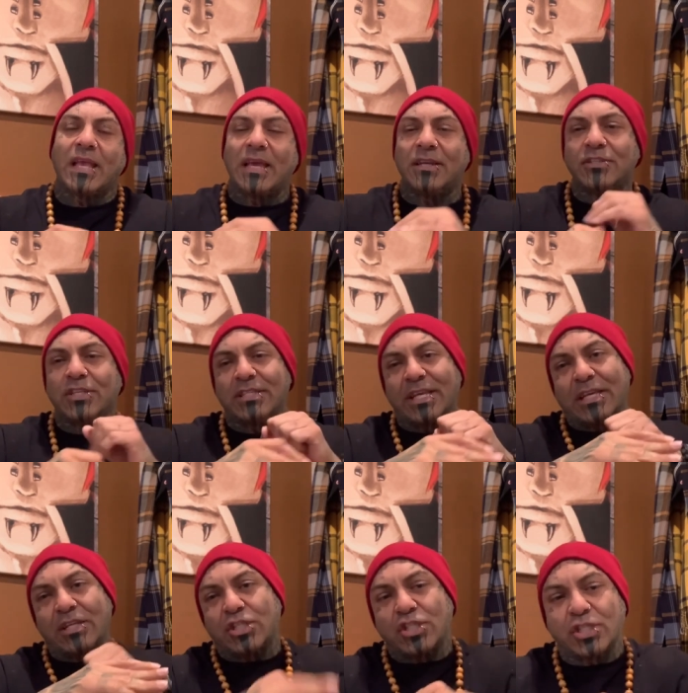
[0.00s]
Energy is like
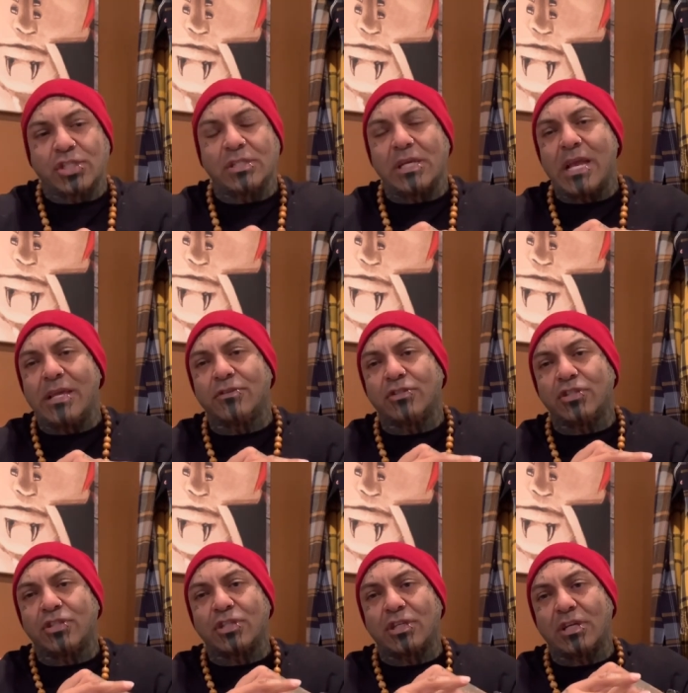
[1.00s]
a, sh energy,
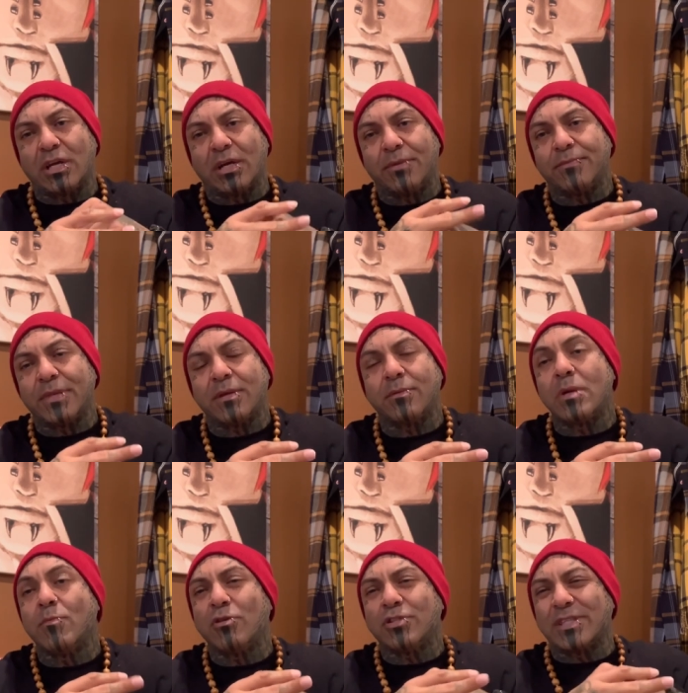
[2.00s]
sh um,
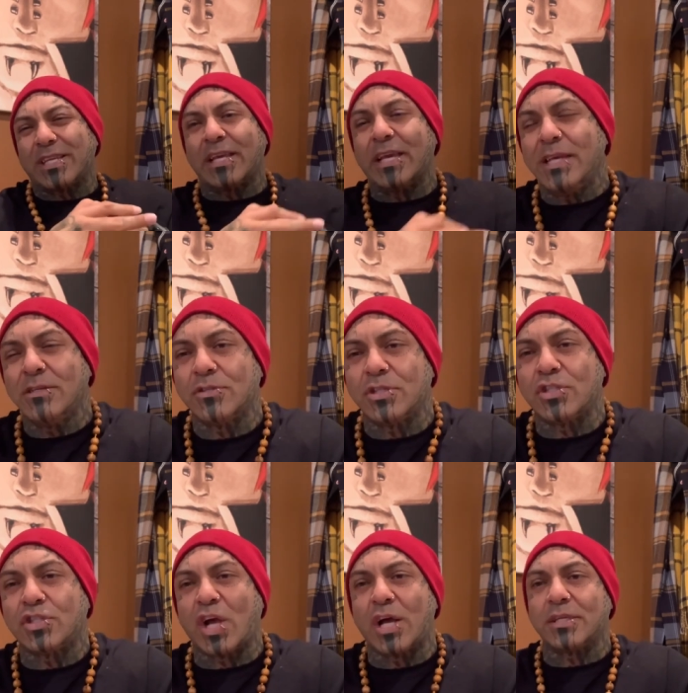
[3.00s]
emotion is like an energy
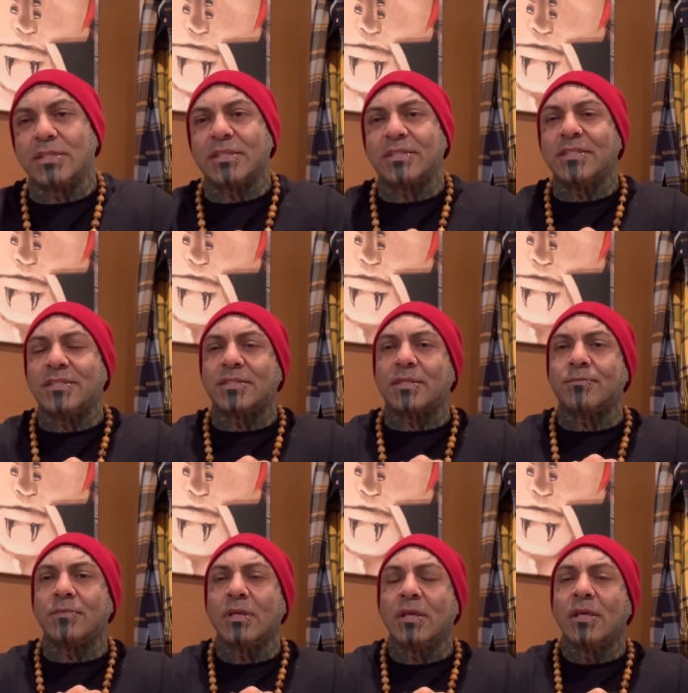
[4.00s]
shot in the system.
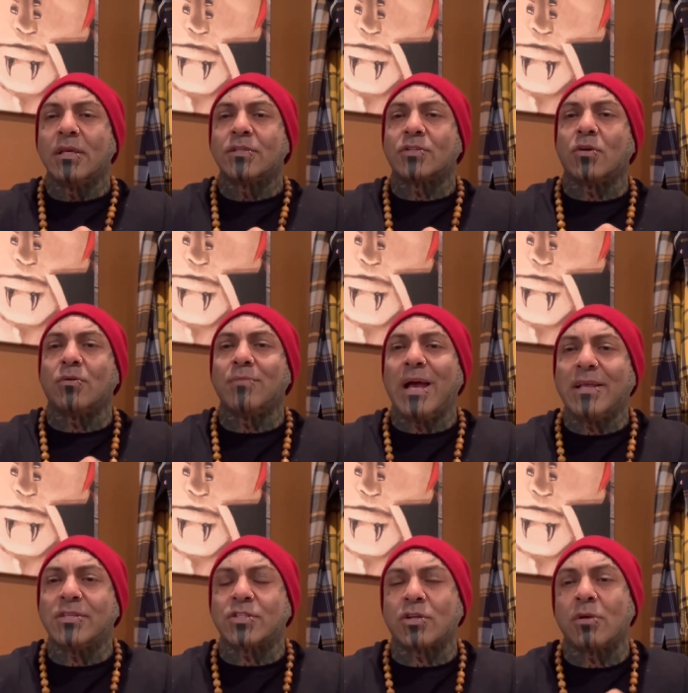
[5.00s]
So a
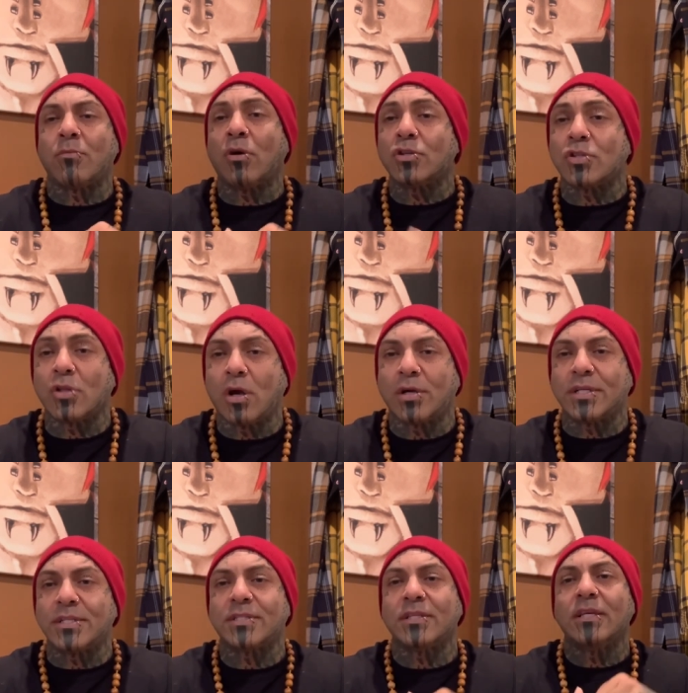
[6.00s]
master, a martial
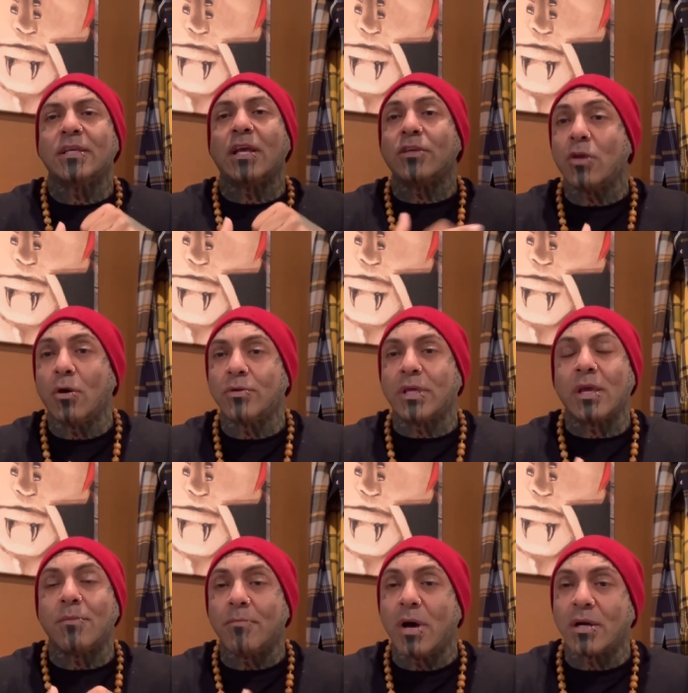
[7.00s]
artist, a yogi,
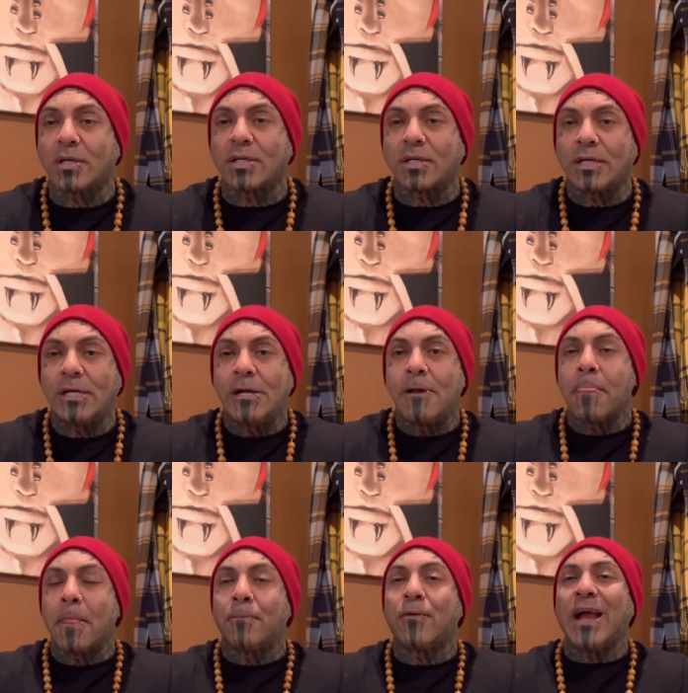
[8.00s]
a monk,
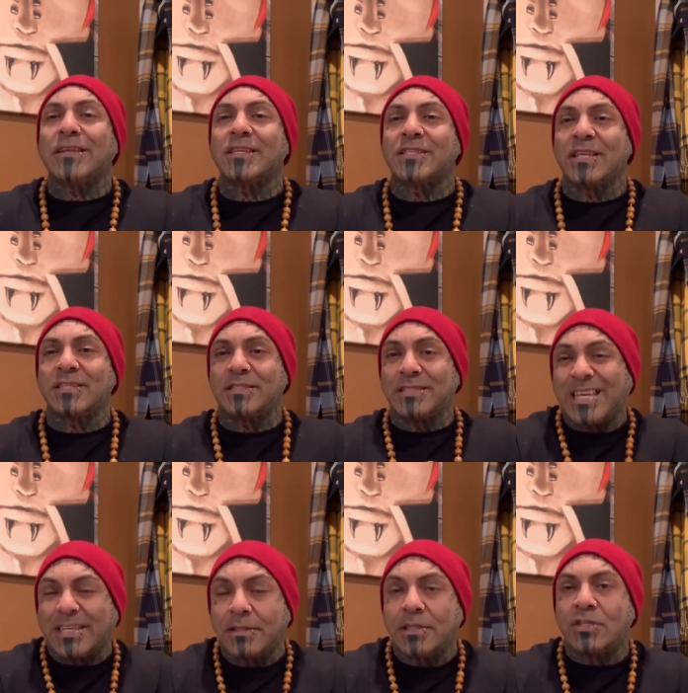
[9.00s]
practices
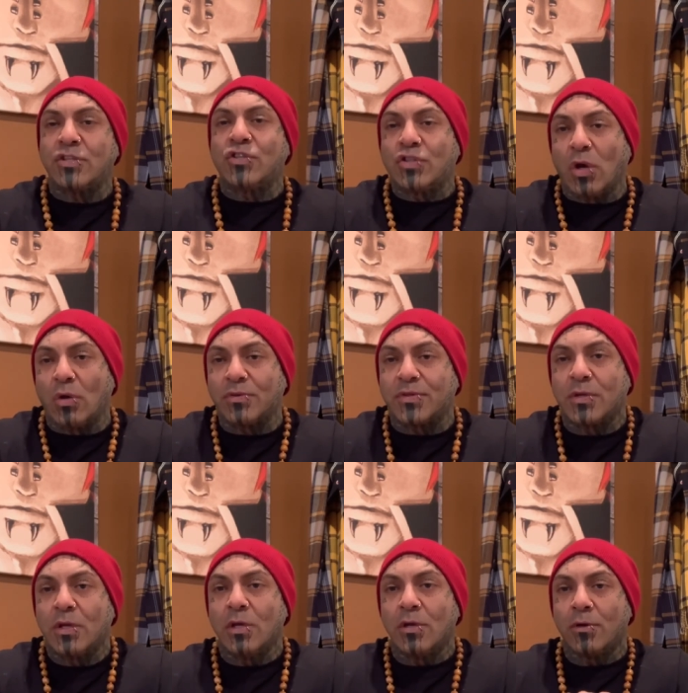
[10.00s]
taking these
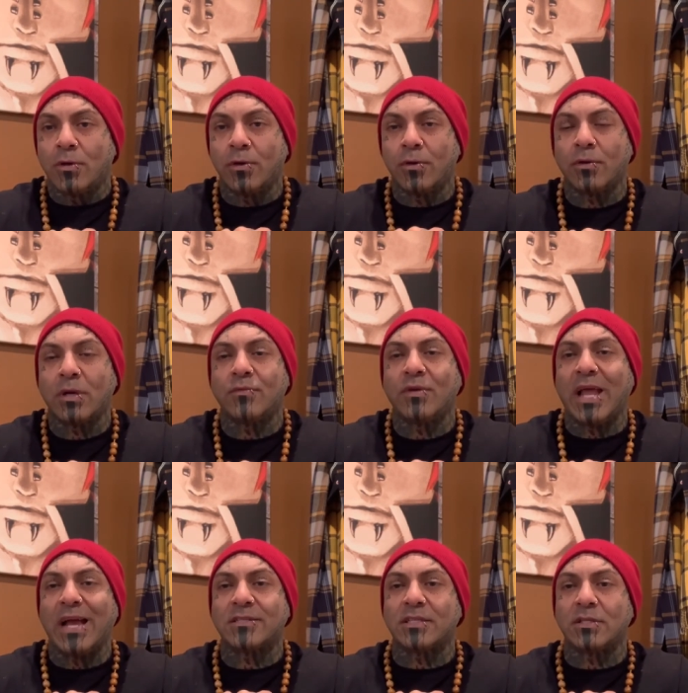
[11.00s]
jolts and
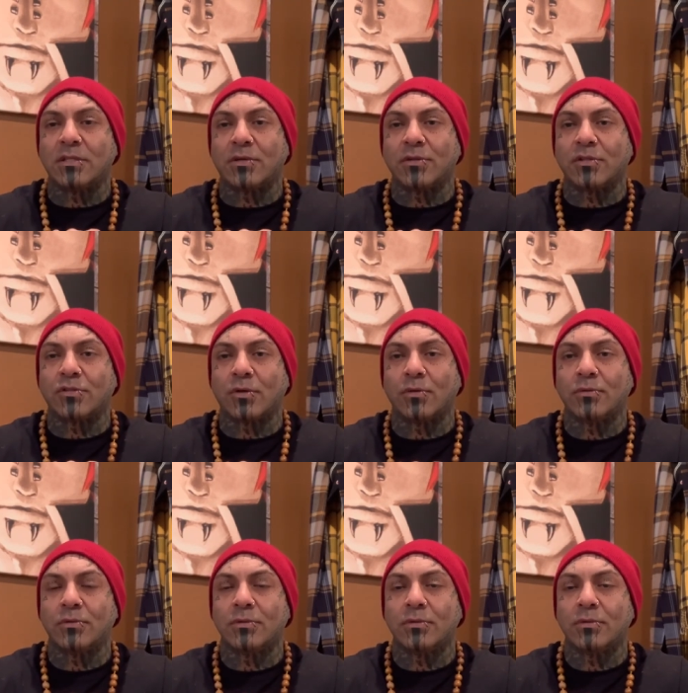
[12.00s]
relaxing during the jolt.